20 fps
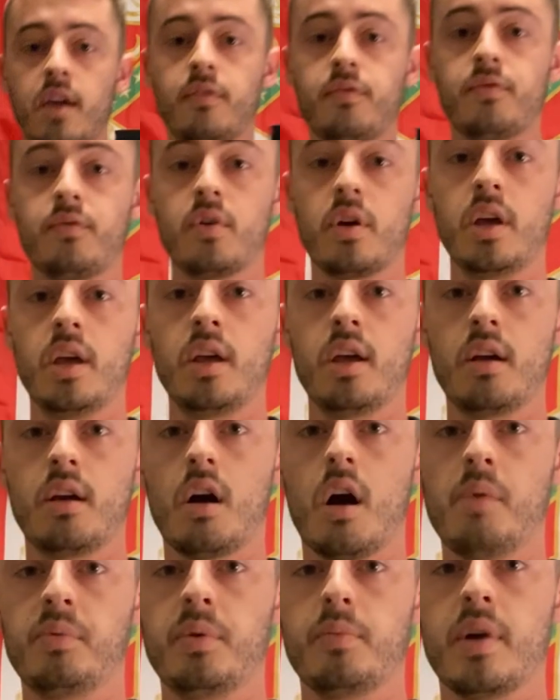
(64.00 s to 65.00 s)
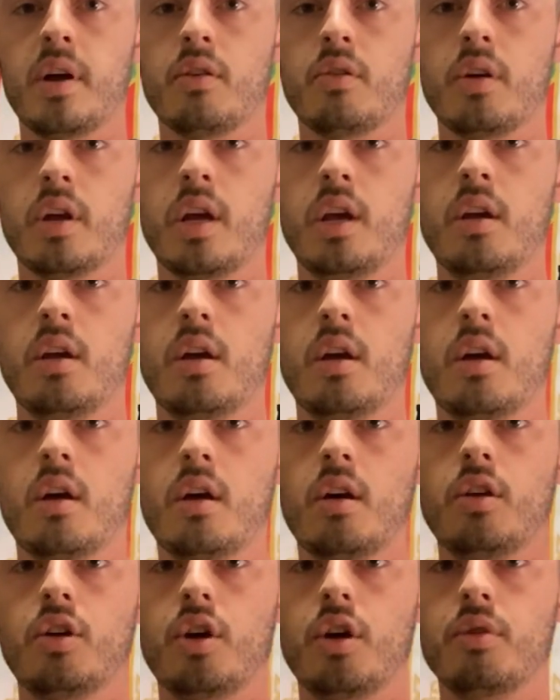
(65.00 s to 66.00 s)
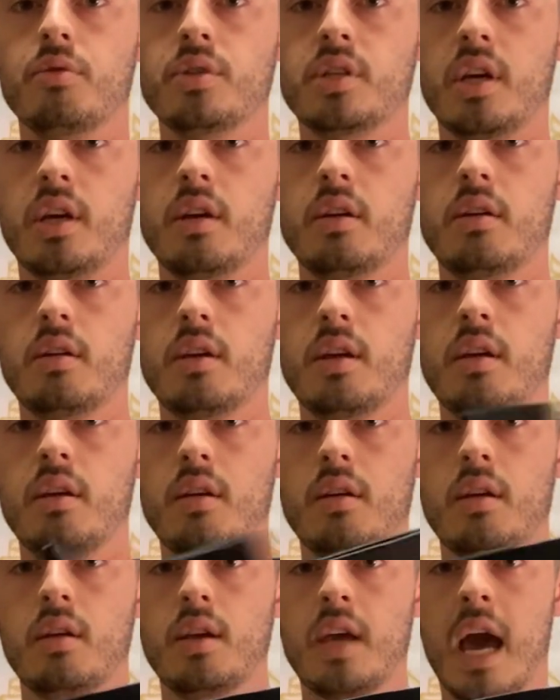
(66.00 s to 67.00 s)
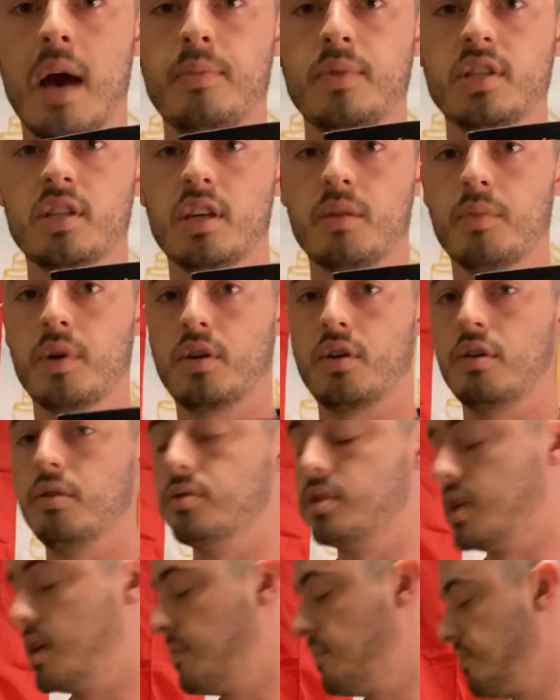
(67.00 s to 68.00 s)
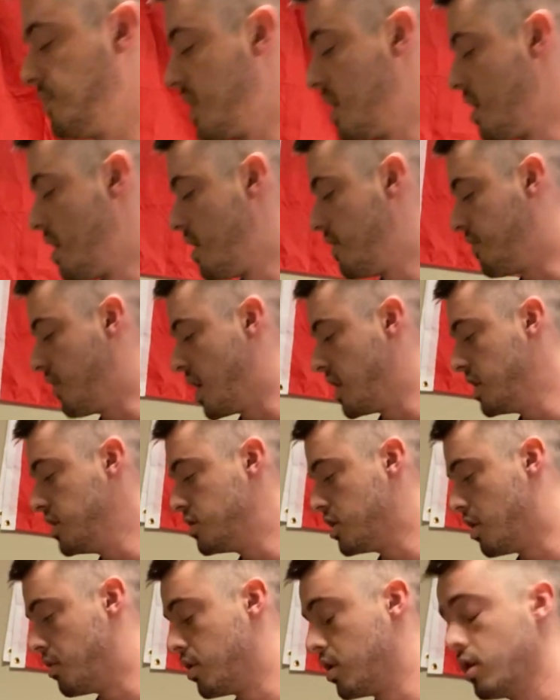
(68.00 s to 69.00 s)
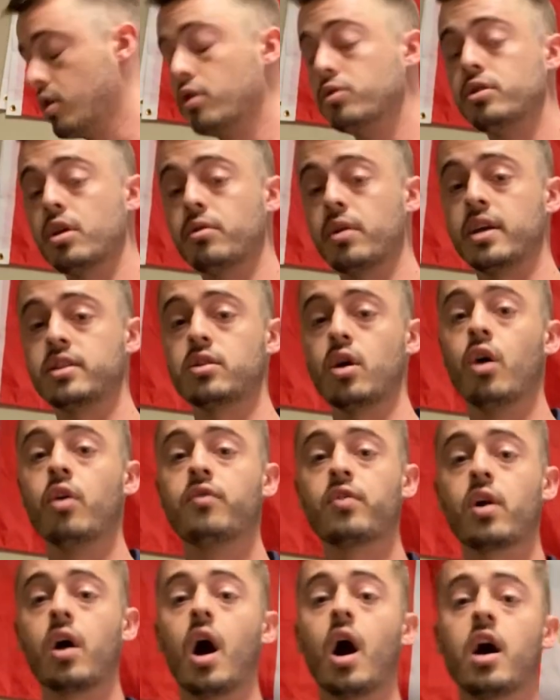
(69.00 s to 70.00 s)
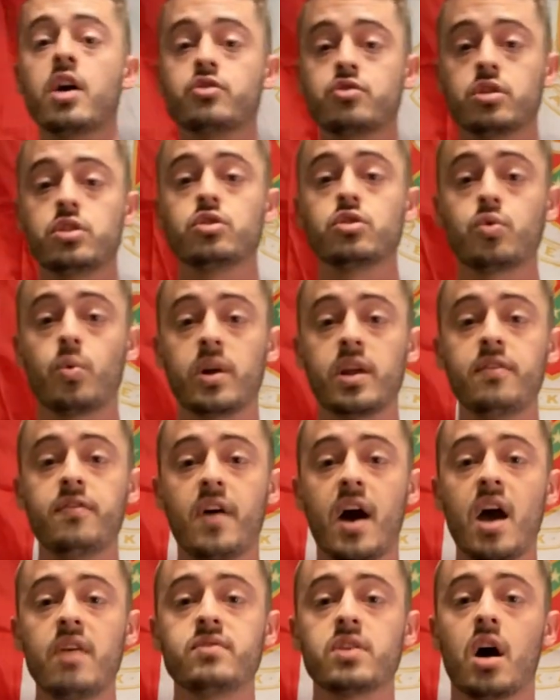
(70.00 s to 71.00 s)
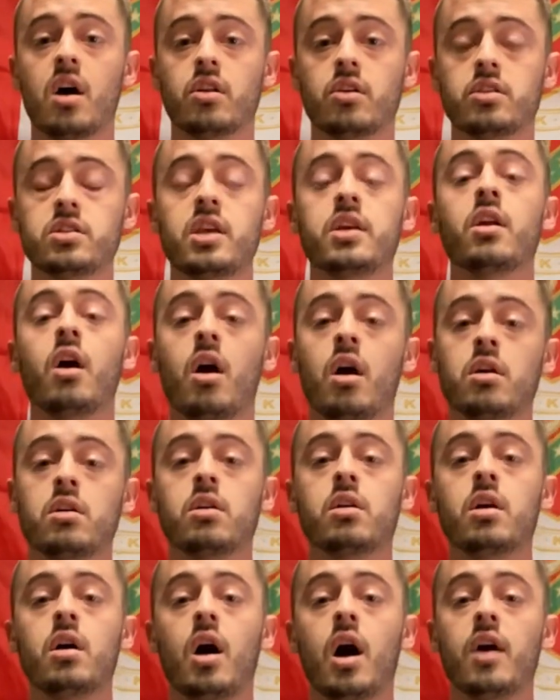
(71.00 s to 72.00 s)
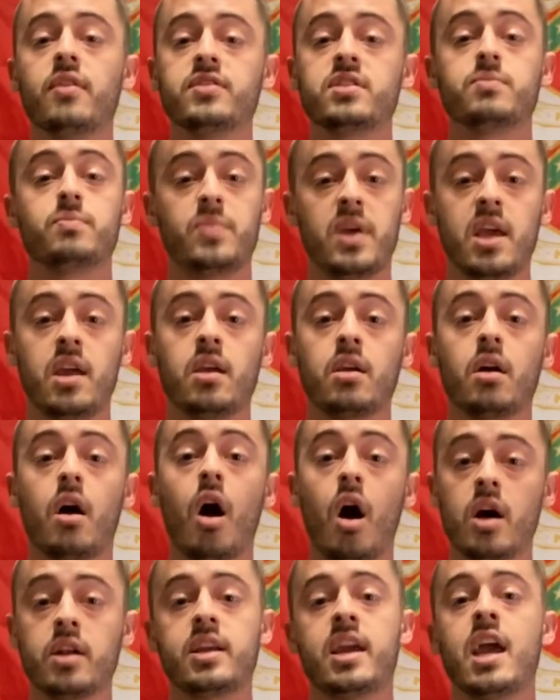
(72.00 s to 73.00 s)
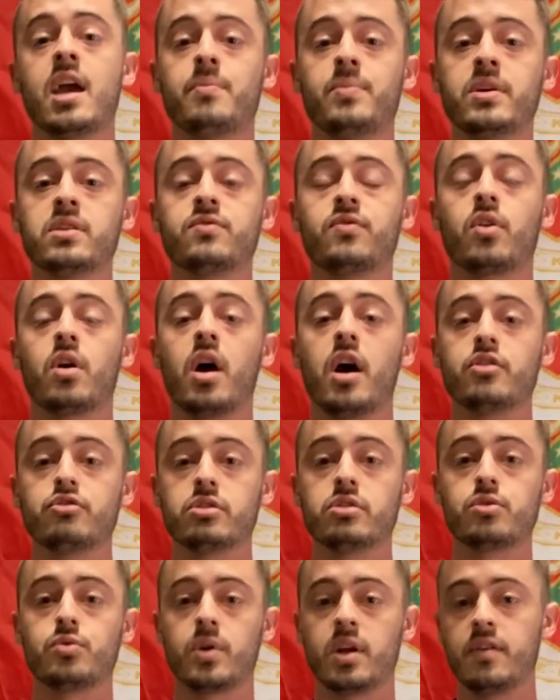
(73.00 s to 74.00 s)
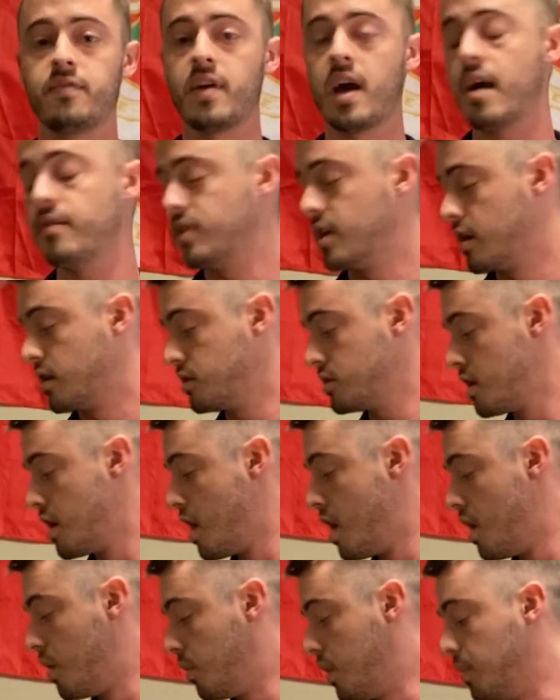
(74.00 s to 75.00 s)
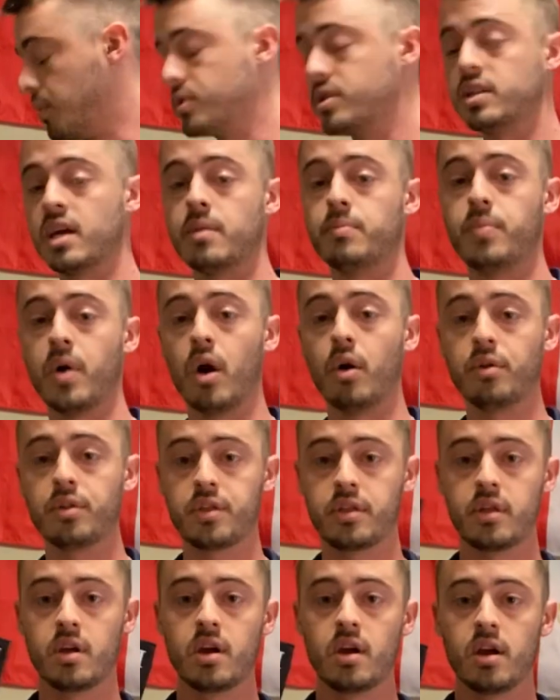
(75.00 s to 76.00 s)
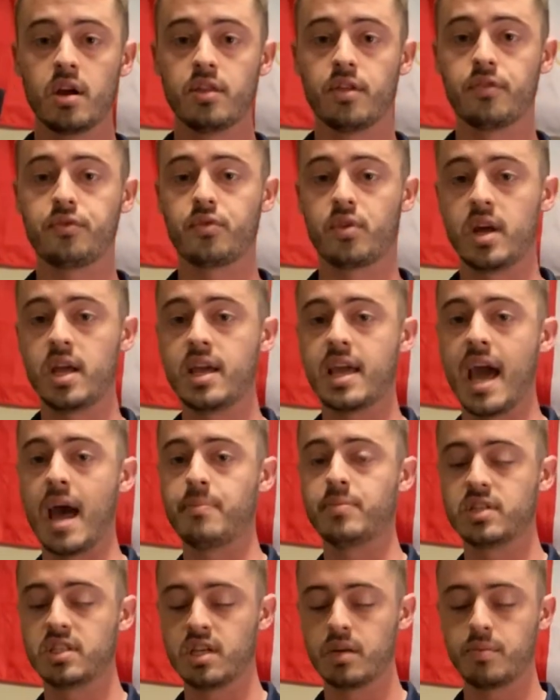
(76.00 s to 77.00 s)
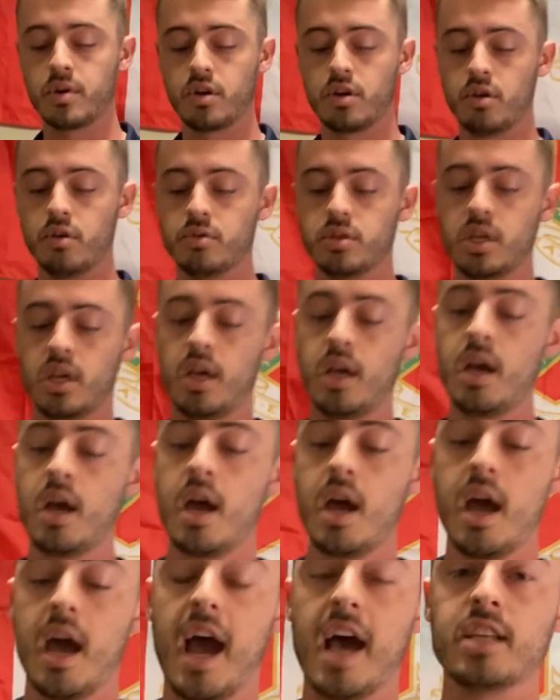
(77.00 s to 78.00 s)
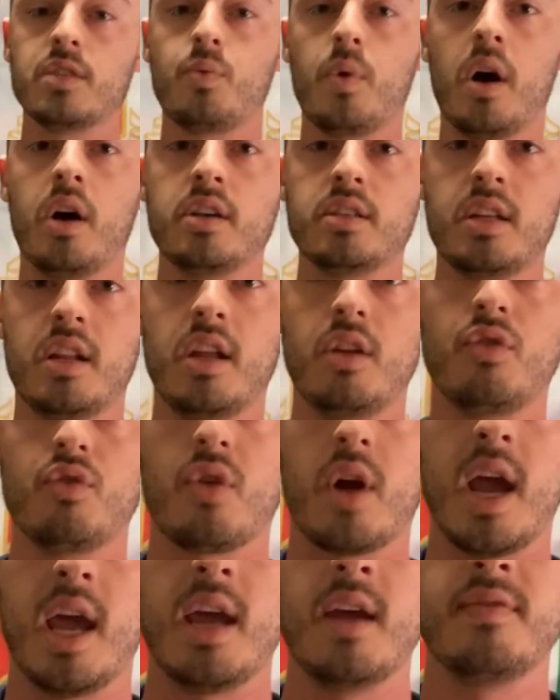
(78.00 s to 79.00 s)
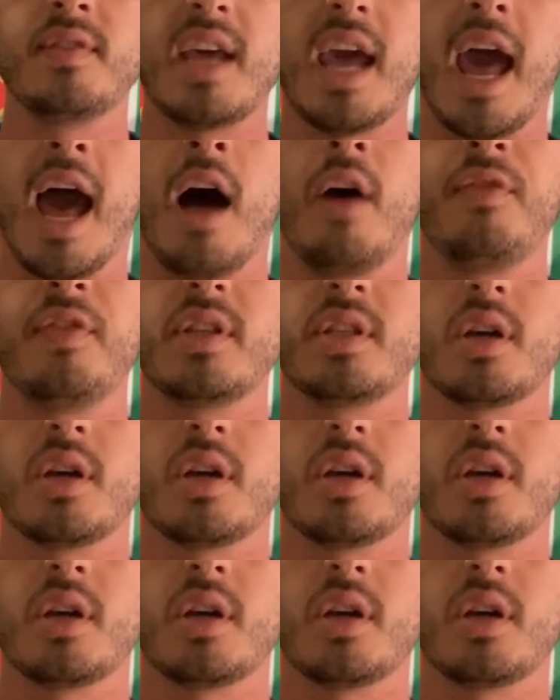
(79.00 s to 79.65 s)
a free and complimentary koozie, Kappa Sigma koozie. For any donor who donates over $125 in honor of being on campus for 125 years, we will send both the free Kappa Sigma koozie, as well as an engraved Alpha